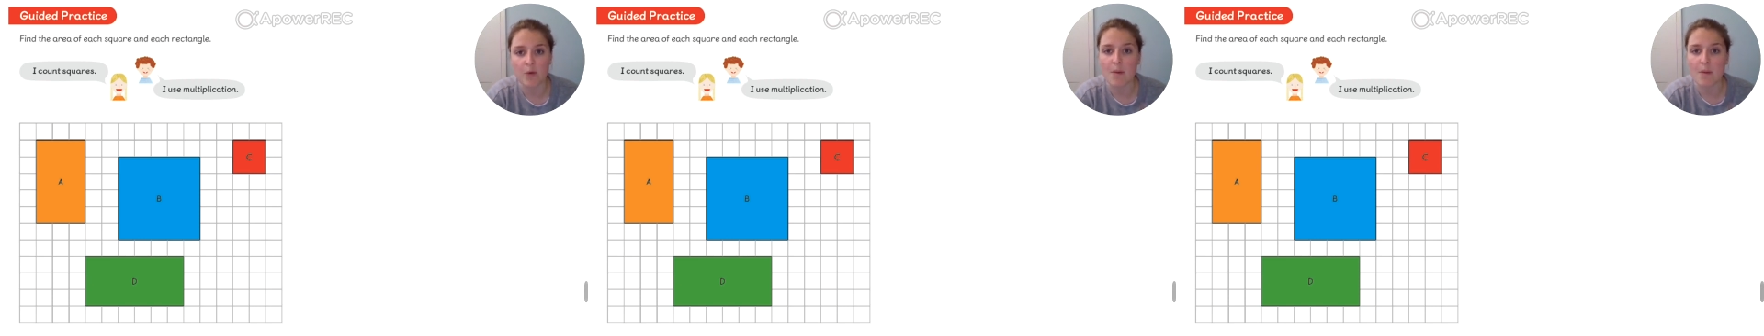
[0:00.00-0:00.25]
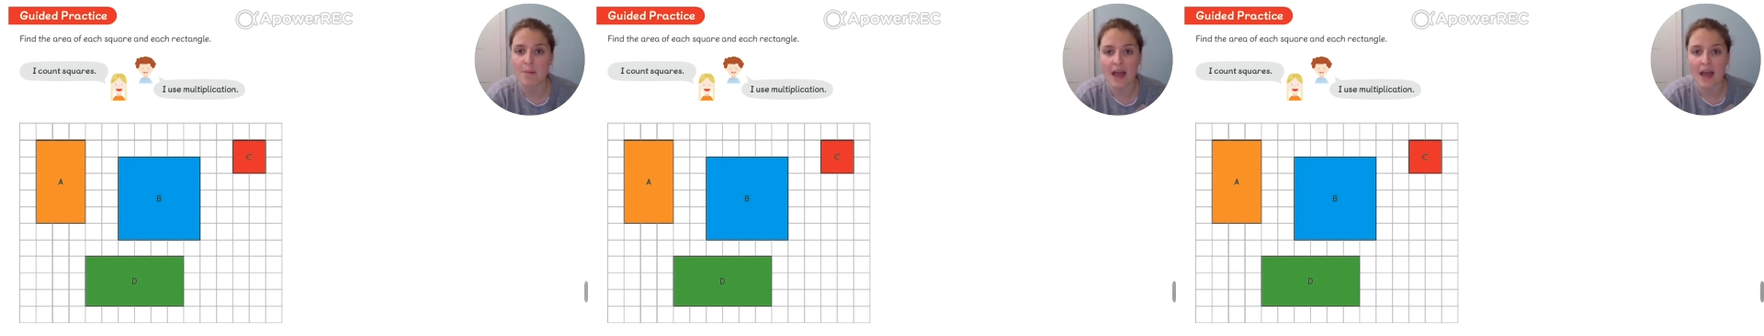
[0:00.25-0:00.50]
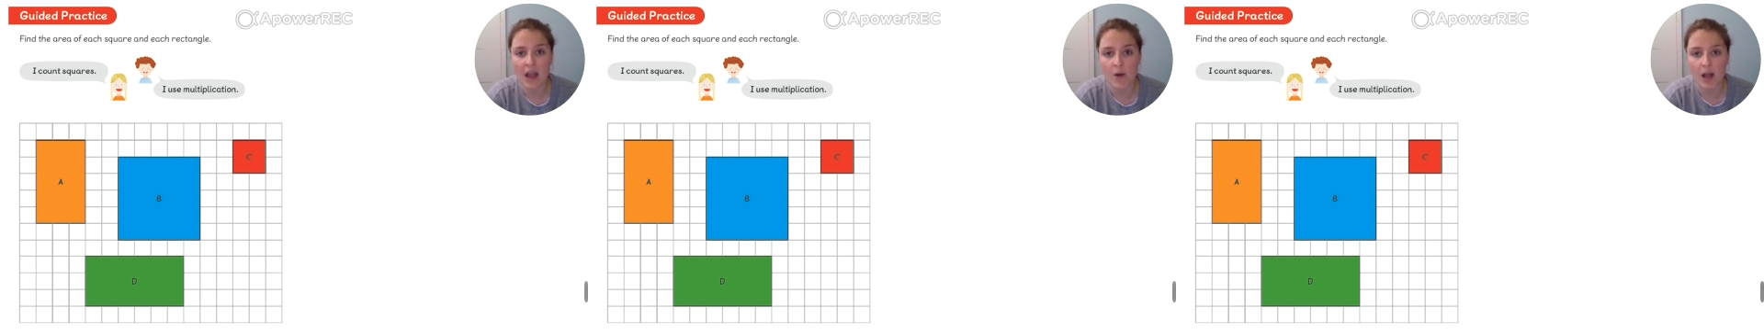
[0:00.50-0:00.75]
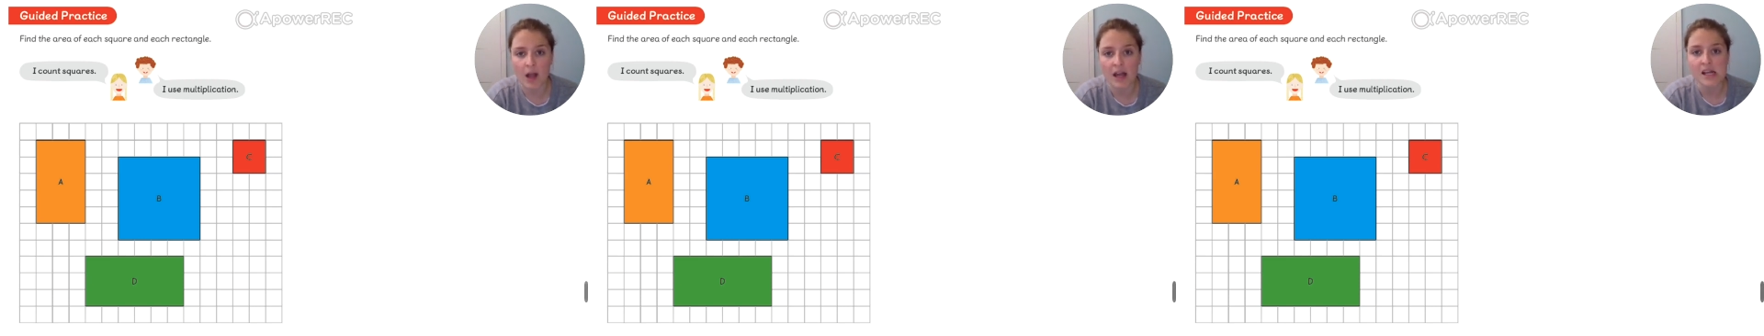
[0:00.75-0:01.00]
Remember,
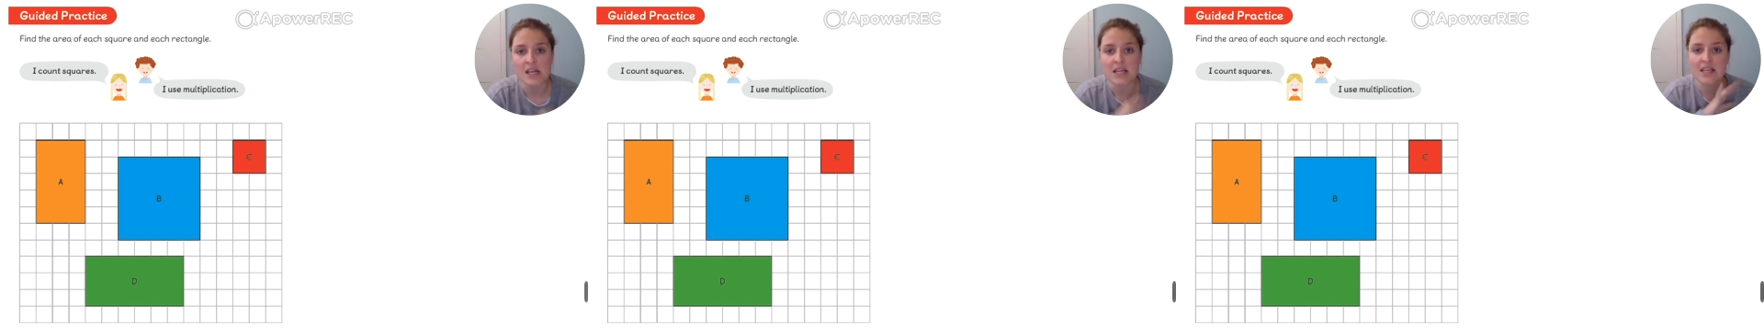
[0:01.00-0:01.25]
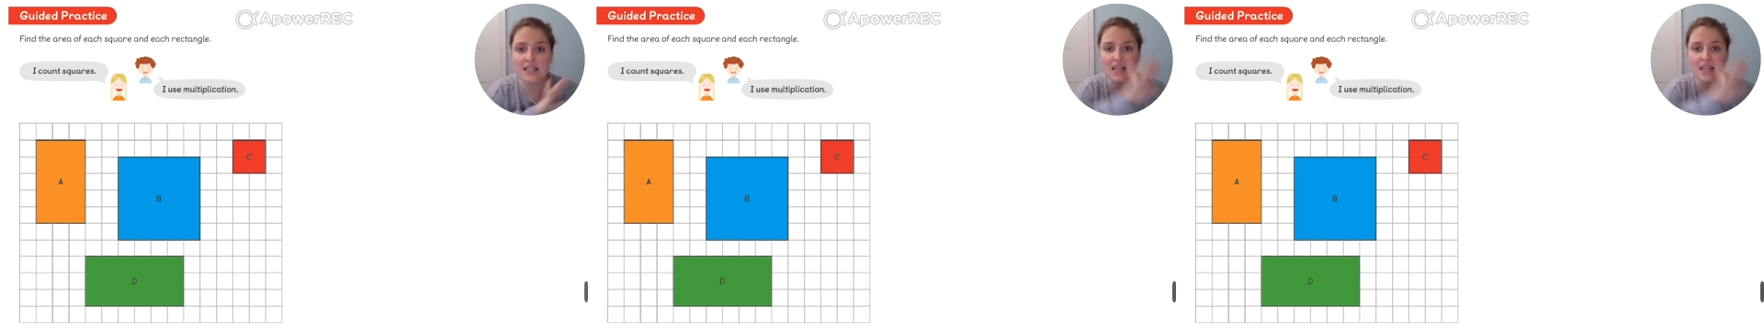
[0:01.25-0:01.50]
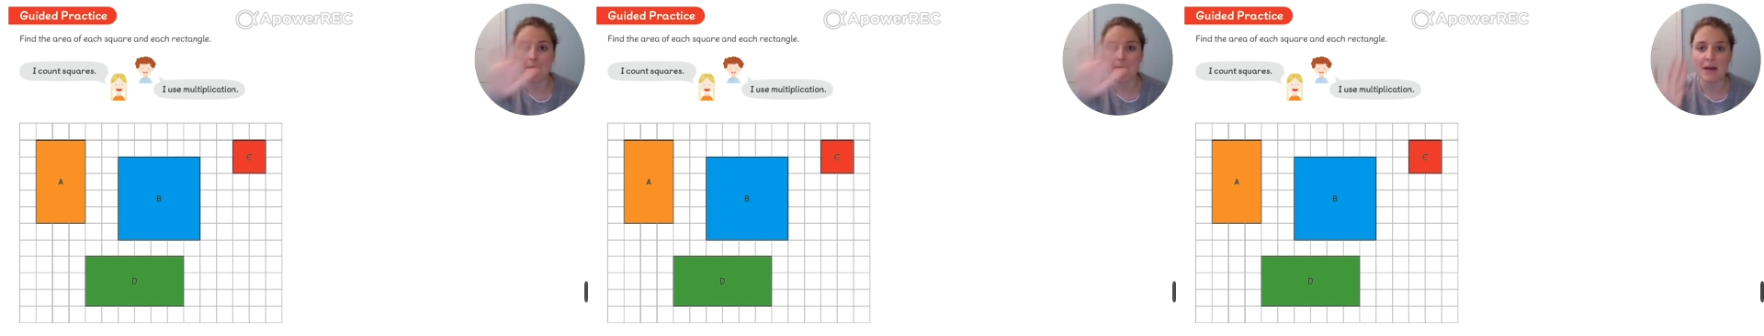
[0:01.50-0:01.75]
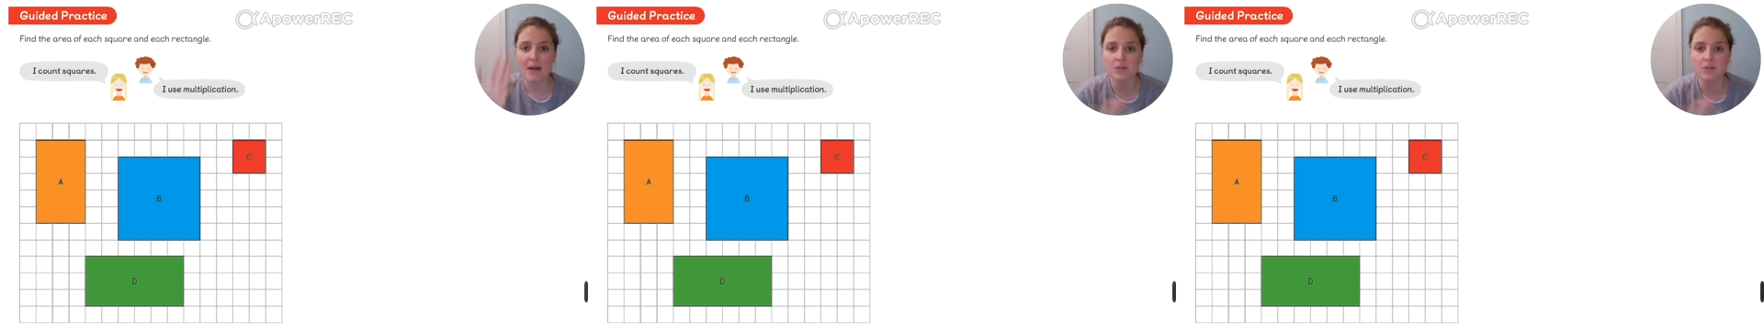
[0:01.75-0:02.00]
area is the
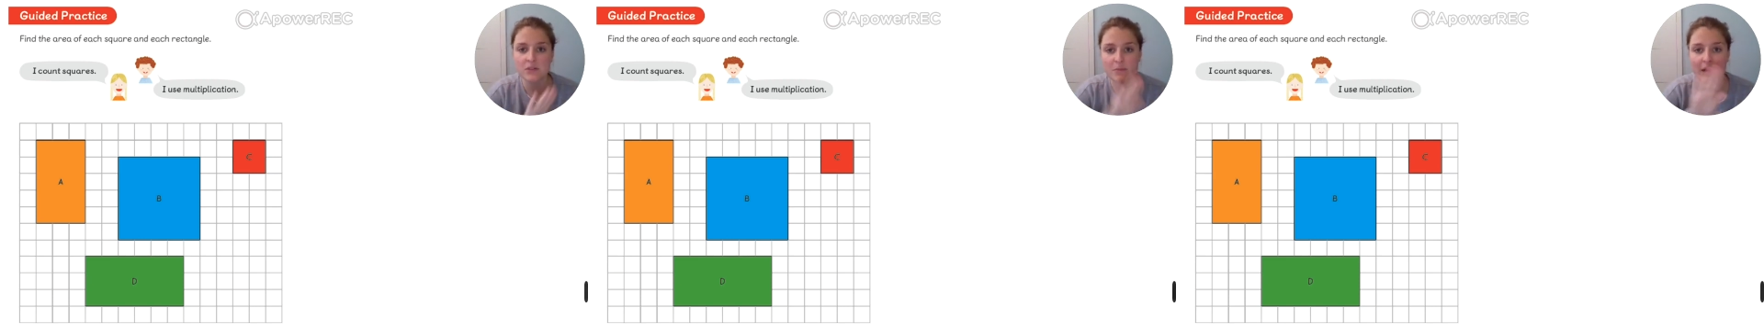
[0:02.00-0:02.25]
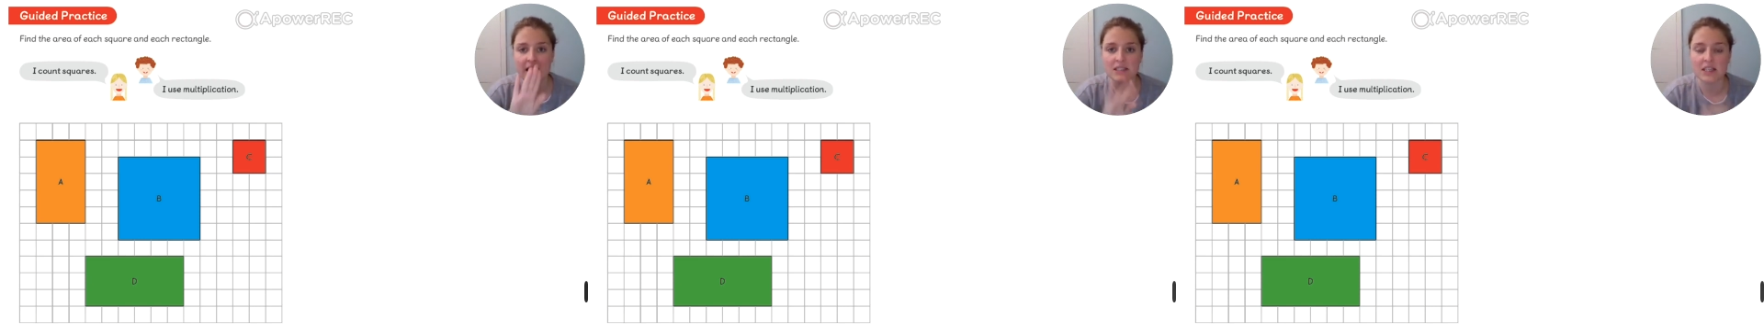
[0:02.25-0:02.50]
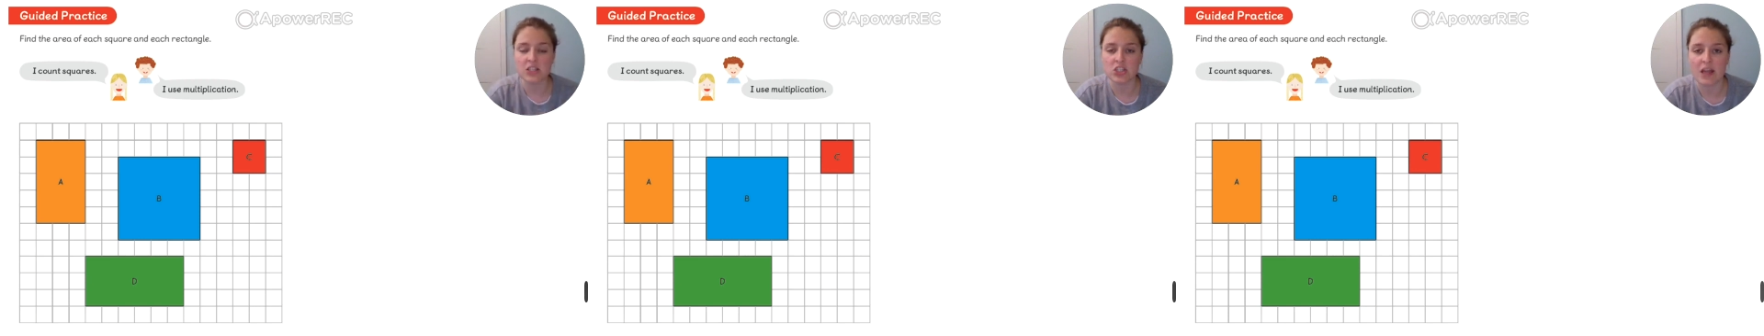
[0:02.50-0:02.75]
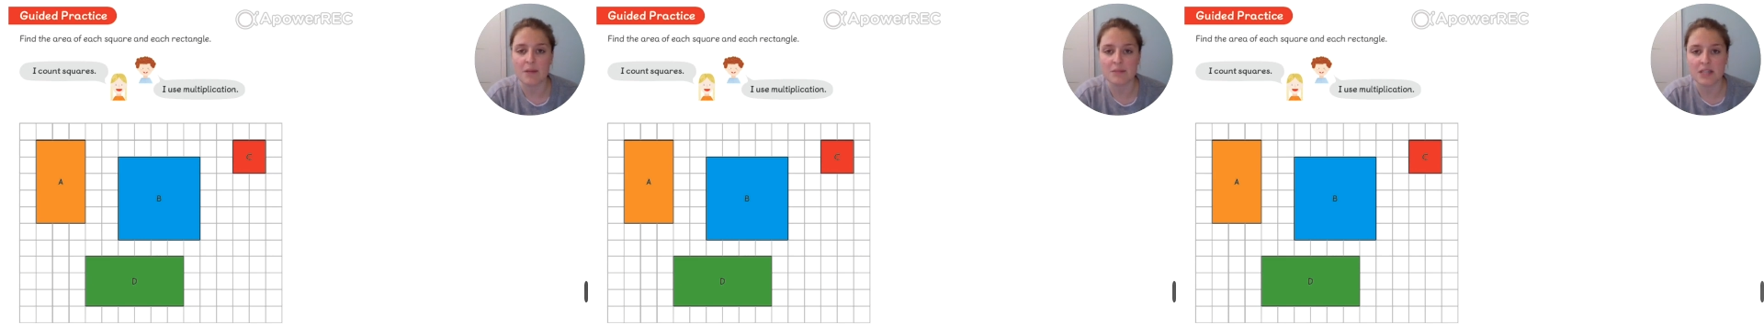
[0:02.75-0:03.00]
amount of space a
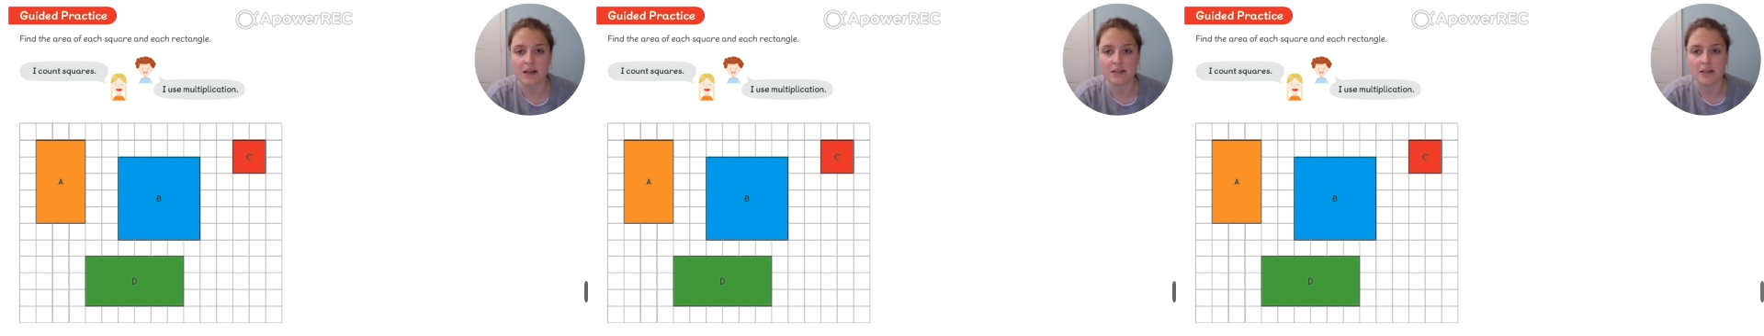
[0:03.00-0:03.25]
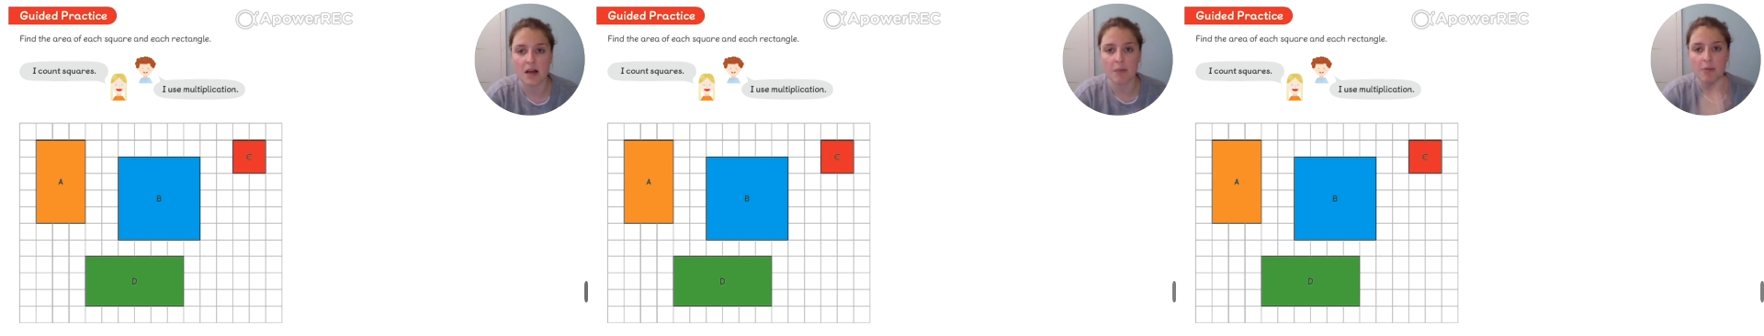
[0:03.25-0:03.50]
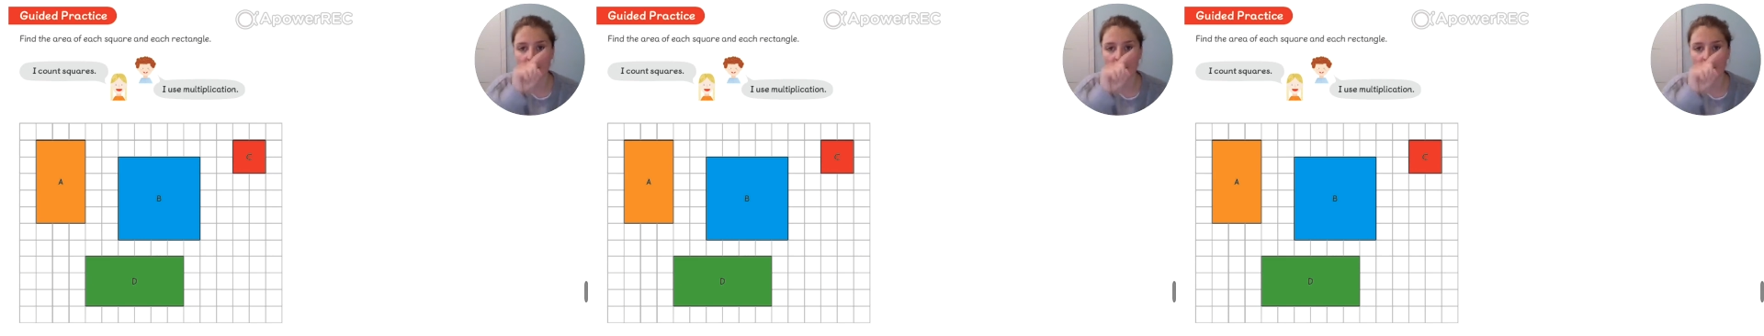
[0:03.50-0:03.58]
shape takes up.